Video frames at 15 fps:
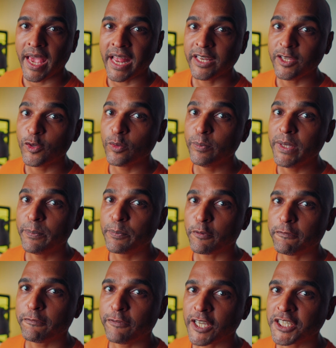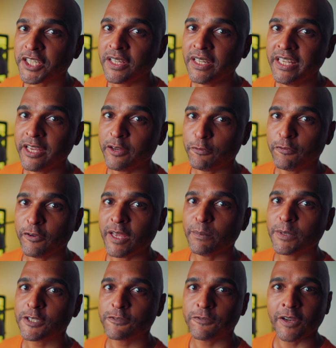And you'll be professionally and
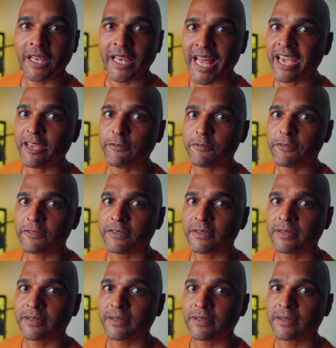famous for life.